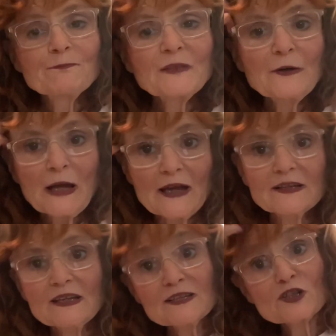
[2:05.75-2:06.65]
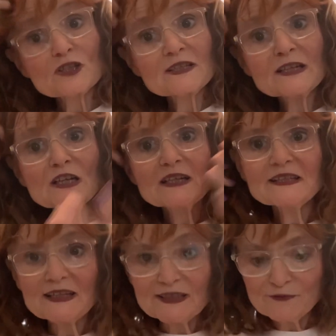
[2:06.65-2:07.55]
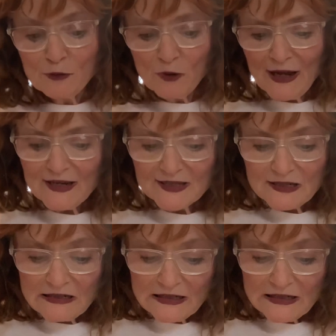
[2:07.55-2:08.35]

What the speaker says: Okay, it's just done in different ways,